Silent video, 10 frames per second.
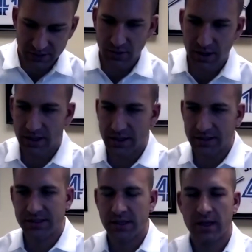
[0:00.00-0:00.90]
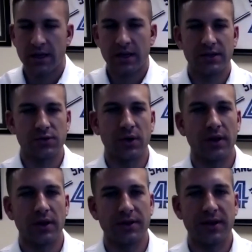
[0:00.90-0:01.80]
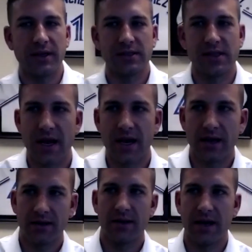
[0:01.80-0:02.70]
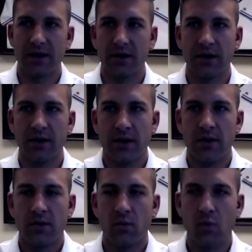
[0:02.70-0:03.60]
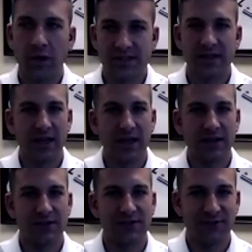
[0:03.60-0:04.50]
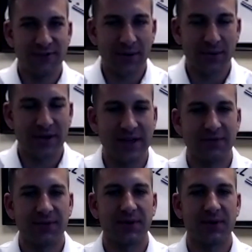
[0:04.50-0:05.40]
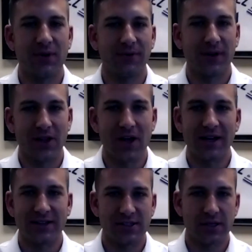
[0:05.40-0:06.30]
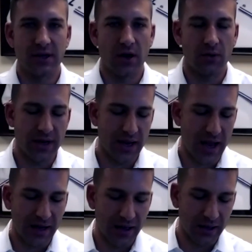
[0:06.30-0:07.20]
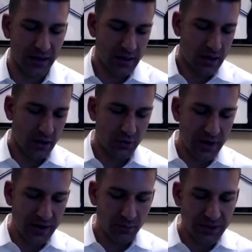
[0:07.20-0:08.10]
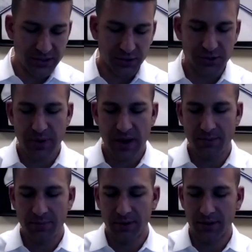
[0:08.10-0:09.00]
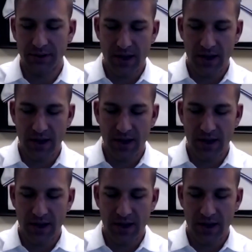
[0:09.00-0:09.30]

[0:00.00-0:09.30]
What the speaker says: It's one of the things that are, once again, it's very difficult for clients to know. We had a great research paper